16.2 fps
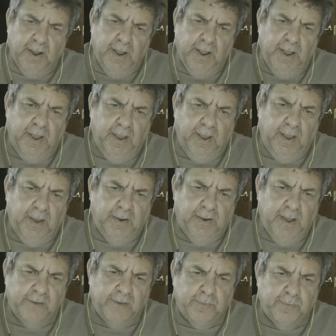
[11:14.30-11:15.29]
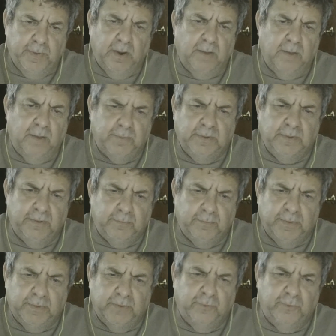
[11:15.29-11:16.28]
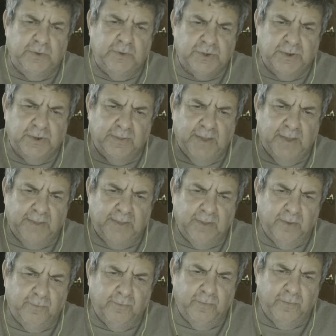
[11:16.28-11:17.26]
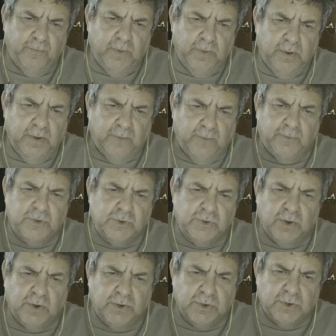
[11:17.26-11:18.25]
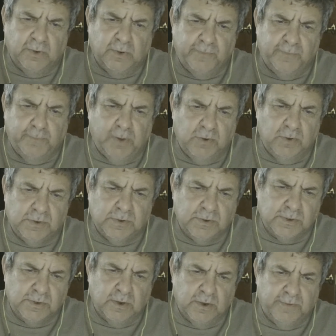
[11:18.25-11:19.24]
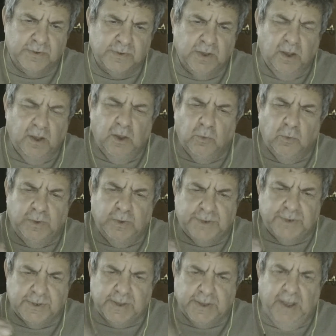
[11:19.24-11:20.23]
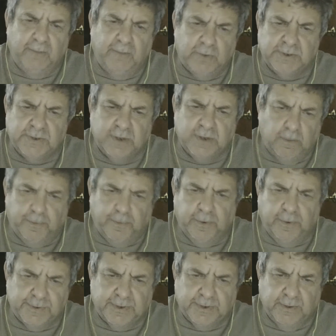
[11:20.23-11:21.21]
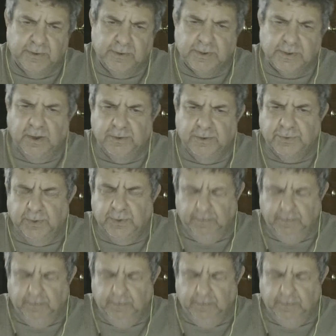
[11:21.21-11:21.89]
And has been unbelievably efficient in that the infrastructure of the Postal Service reaches every single person in this country.